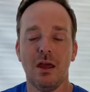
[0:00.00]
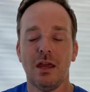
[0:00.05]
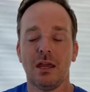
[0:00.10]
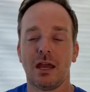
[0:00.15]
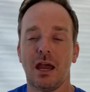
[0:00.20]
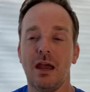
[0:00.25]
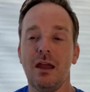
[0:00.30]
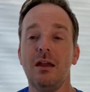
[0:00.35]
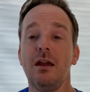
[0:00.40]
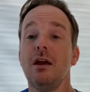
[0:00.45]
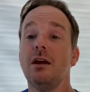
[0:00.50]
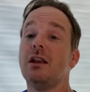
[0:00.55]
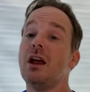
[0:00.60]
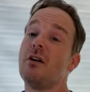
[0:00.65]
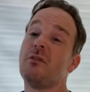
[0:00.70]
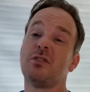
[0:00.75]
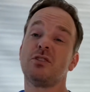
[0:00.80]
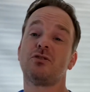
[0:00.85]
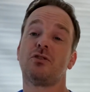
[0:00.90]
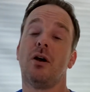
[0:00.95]
Okay, now
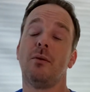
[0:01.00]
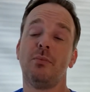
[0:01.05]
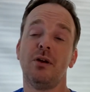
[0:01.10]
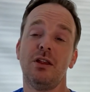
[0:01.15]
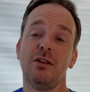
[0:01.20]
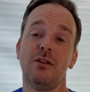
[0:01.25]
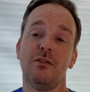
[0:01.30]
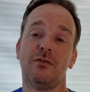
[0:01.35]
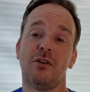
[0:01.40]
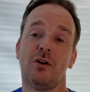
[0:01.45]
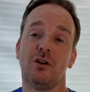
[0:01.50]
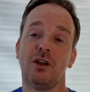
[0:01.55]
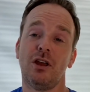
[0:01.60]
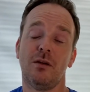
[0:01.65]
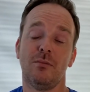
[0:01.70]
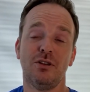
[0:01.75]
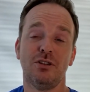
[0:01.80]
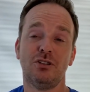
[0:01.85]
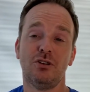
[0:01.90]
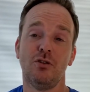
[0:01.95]
for trumpet,
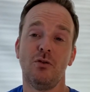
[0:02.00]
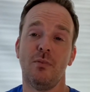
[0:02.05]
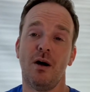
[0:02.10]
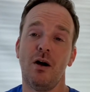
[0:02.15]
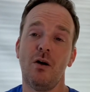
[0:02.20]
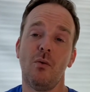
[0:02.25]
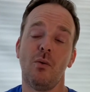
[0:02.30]
euphonium, and tuba,